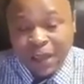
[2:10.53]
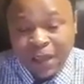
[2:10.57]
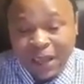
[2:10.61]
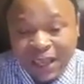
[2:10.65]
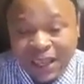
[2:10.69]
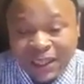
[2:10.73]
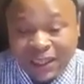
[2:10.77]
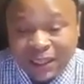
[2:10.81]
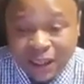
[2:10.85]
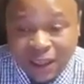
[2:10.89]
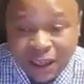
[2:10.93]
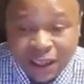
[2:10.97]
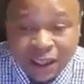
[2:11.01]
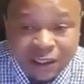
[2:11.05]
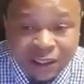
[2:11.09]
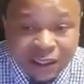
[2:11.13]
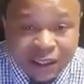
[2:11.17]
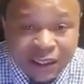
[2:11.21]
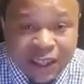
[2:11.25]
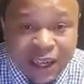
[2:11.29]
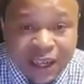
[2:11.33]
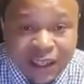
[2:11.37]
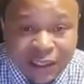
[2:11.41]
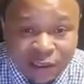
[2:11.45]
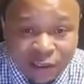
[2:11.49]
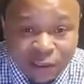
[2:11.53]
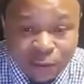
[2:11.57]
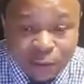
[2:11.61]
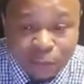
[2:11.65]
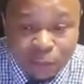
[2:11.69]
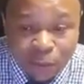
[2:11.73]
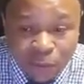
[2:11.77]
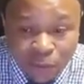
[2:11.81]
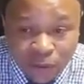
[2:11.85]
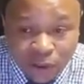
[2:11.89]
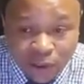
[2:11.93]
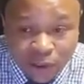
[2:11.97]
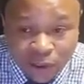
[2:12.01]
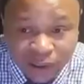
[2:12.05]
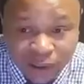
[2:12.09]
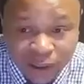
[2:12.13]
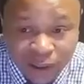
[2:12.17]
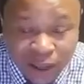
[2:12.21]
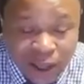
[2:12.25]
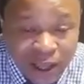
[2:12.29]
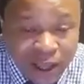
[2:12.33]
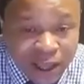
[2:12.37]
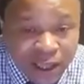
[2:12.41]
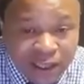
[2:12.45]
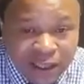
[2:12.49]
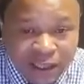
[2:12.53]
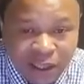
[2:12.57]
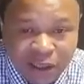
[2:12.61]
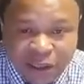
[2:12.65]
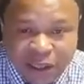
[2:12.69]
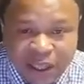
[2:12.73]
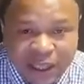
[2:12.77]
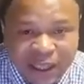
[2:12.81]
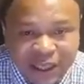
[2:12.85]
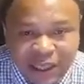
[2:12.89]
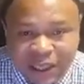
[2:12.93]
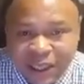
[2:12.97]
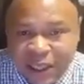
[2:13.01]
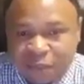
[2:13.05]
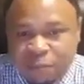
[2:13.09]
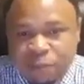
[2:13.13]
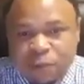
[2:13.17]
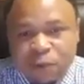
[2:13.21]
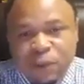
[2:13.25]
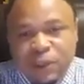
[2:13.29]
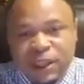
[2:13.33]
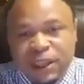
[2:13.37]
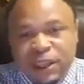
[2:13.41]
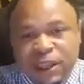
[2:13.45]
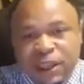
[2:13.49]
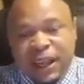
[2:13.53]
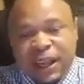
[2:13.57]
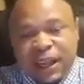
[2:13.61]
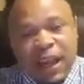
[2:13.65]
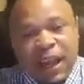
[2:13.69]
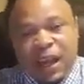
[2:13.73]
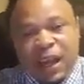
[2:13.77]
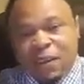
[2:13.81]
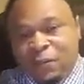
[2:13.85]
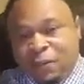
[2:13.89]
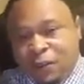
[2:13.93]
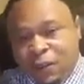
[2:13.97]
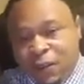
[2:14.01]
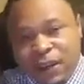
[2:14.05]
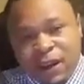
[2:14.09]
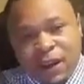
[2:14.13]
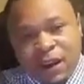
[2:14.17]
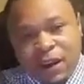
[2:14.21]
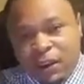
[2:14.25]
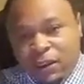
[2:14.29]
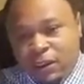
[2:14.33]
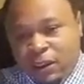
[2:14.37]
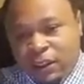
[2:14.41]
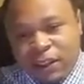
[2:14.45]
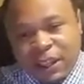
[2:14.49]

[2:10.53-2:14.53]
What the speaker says: that's 192 points. So let's say if you did every other